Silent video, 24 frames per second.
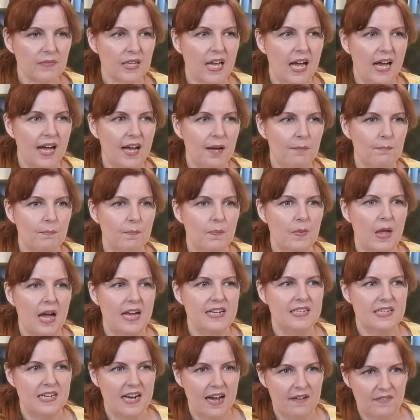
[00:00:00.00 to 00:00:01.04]
I
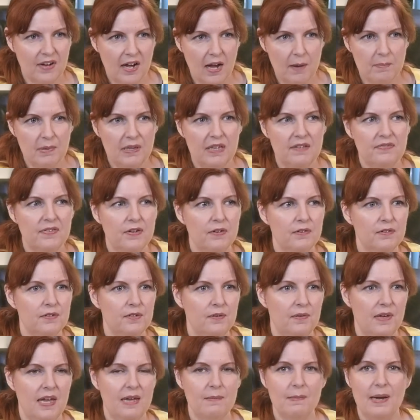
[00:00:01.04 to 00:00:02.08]
did have a couple of folks
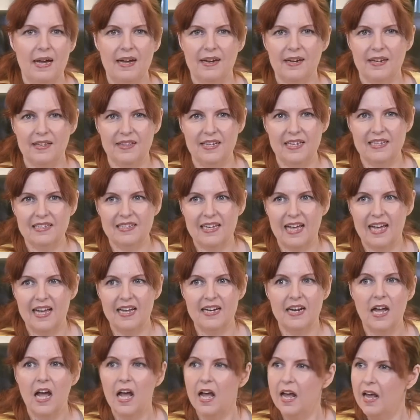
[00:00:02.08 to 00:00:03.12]
who came back and they
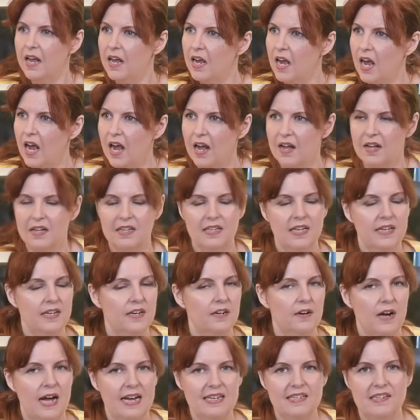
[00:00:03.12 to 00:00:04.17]
said, you
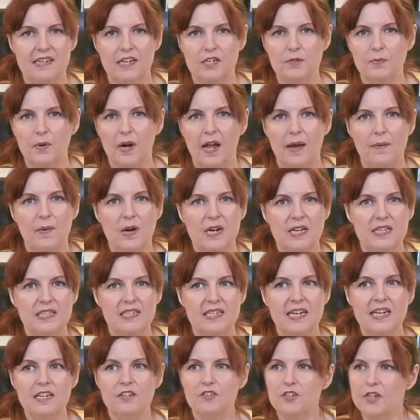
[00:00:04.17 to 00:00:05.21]
know, I stitch what I want to
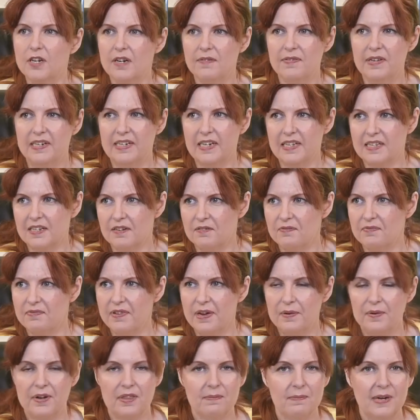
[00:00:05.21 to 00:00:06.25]
stitch, and if it doesn't
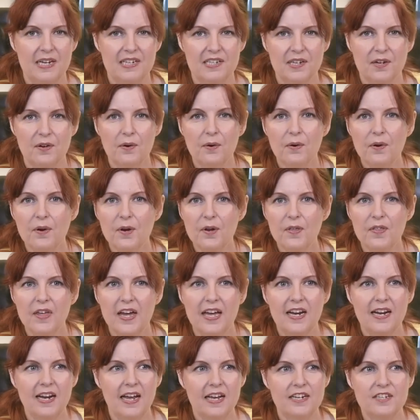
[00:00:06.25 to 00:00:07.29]
fit with my decor,
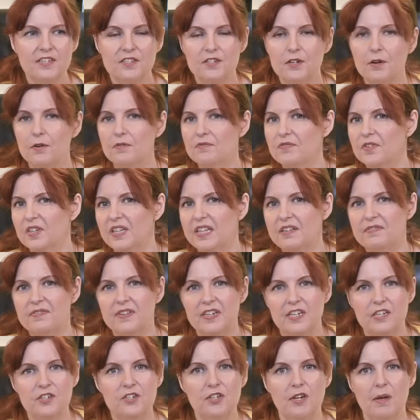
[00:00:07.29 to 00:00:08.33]
then I just don't fully
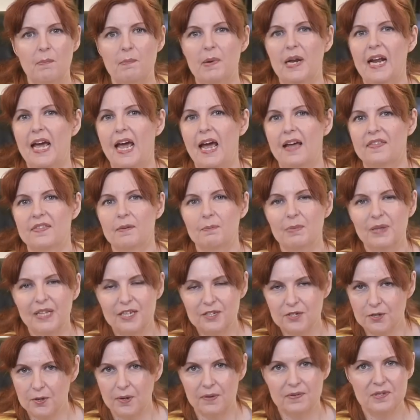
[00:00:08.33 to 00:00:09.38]
finish it, but I had the
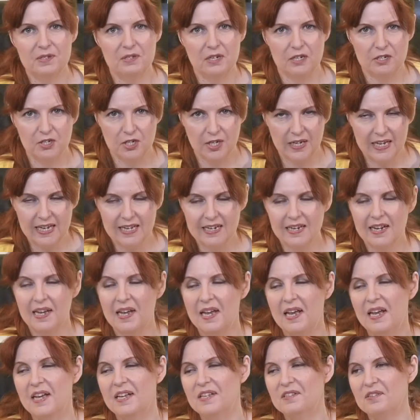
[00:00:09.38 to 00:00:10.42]
pleasure of stitching it.
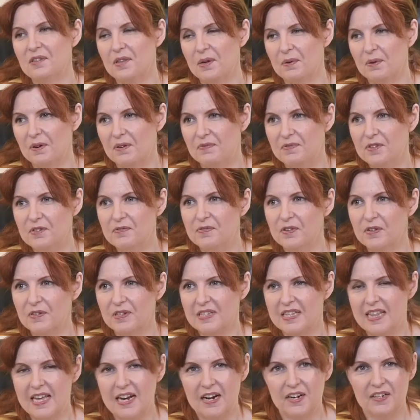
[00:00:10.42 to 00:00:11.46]
So there were a few
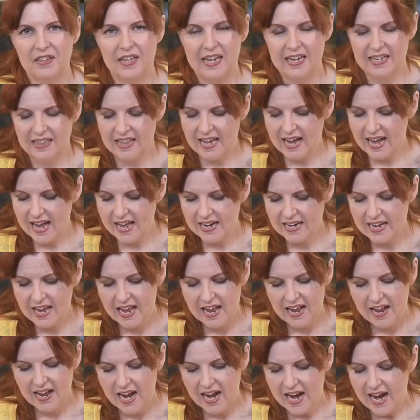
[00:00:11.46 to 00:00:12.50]
folks there like that.
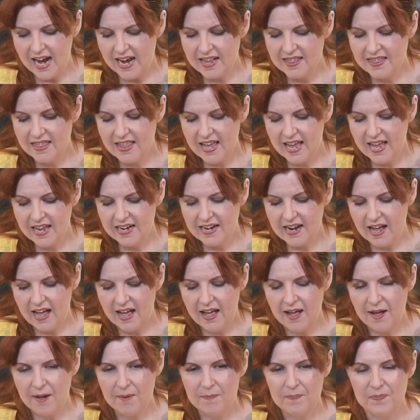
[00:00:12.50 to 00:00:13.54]
And
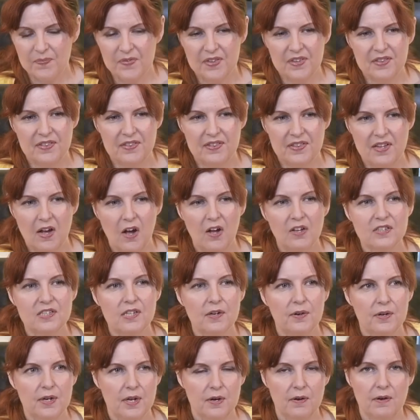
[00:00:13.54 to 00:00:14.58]
then
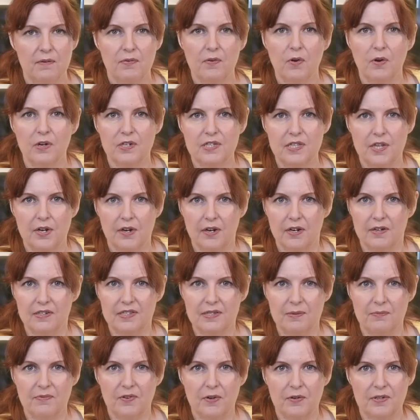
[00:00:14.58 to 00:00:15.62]
also, you know, of course, there are
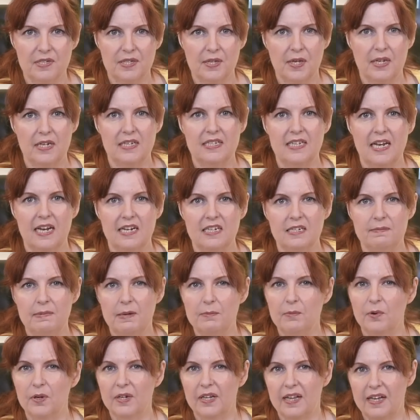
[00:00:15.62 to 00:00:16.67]
some folks that tend to be
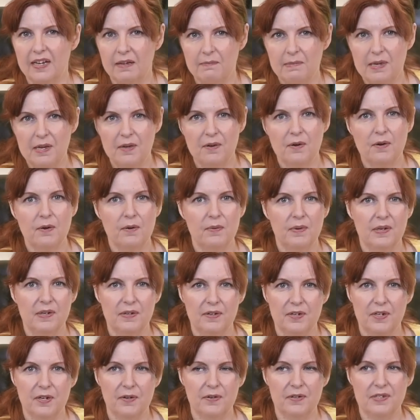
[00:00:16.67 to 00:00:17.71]
more like me who,
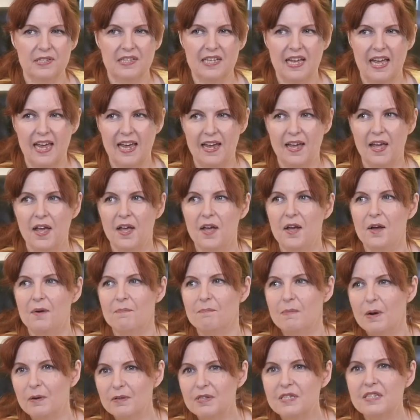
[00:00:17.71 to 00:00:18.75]
you know, would say,
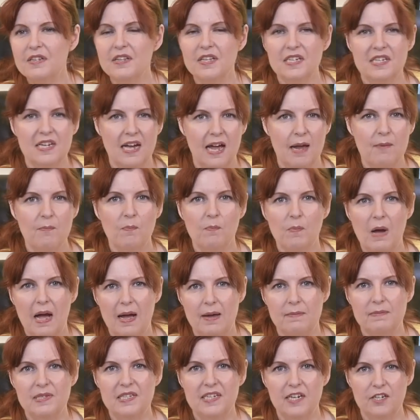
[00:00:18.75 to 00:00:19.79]
most of the time
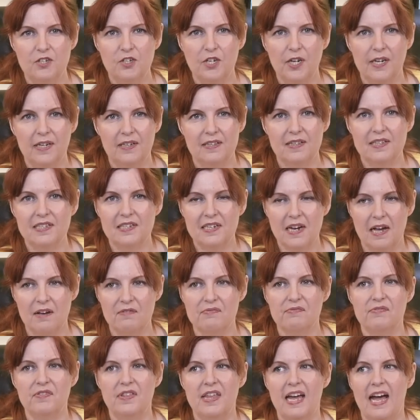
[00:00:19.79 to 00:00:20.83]
I'm stitching
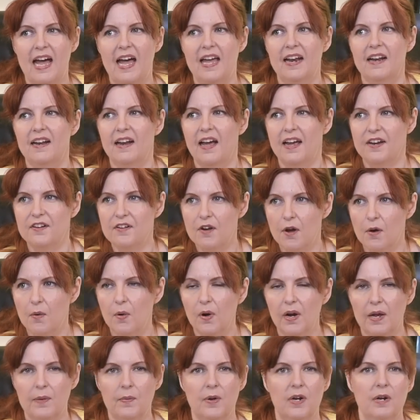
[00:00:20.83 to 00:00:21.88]
stuff that I know
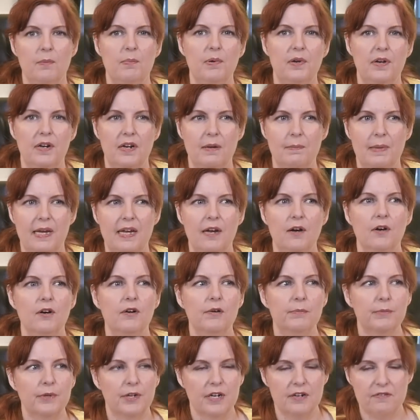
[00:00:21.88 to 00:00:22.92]
where I want to put it in my
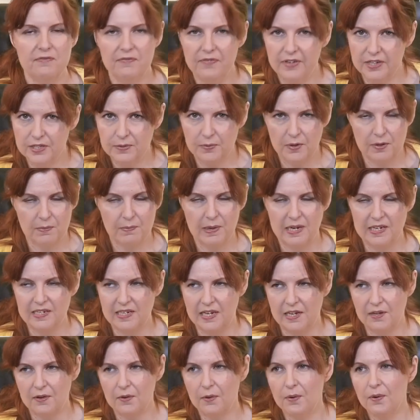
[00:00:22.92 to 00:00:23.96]
home, or it fits with my
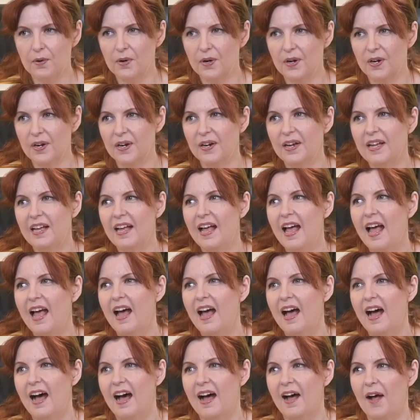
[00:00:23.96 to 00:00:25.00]
decor,
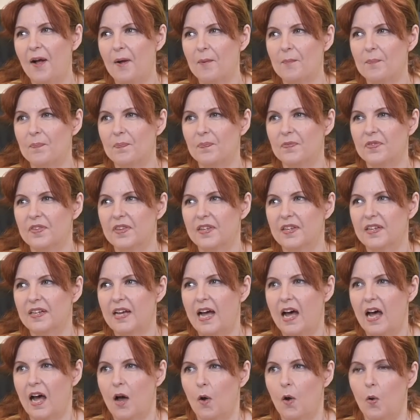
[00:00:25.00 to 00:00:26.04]

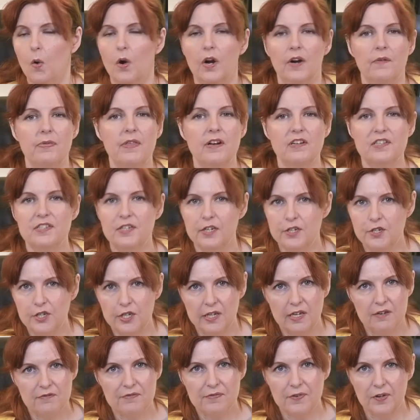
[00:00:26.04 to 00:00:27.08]
or they're stitching
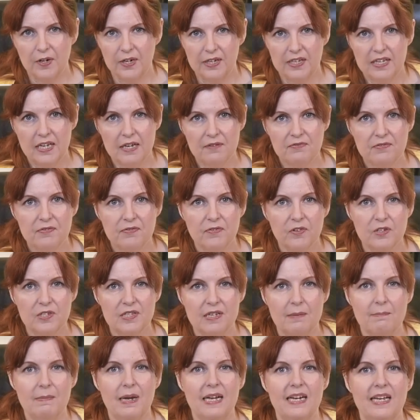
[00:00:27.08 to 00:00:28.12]
it for a gift for
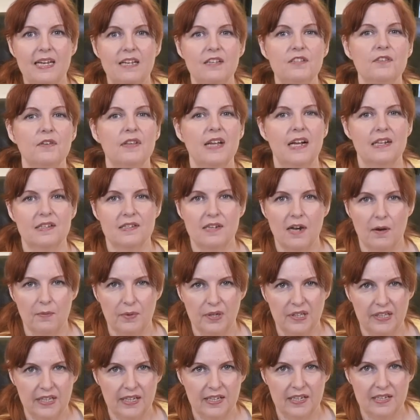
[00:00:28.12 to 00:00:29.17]
somebody, so that's not really a